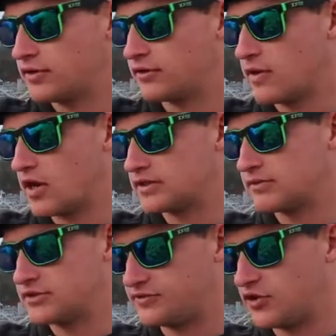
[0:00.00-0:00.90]
with the
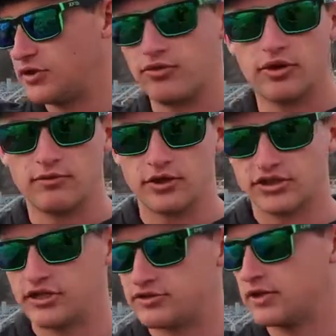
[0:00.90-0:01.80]
rocks, which is very important. We're
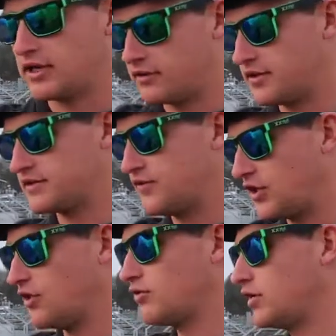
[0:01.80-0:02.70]
gonna talk to you later in this
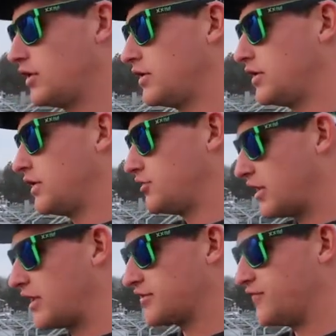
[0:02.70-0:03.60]
video and
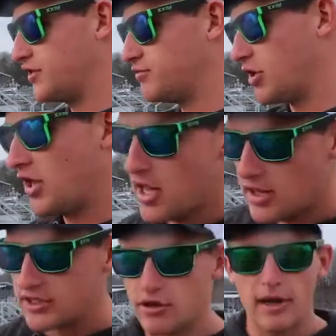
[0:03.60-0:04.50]
try to catch fish. But
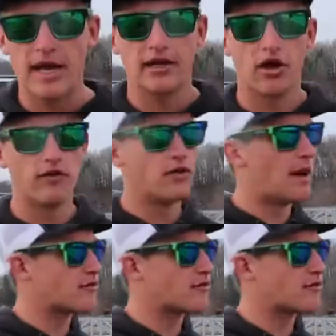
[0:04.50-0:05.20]
let's go ahead and go over to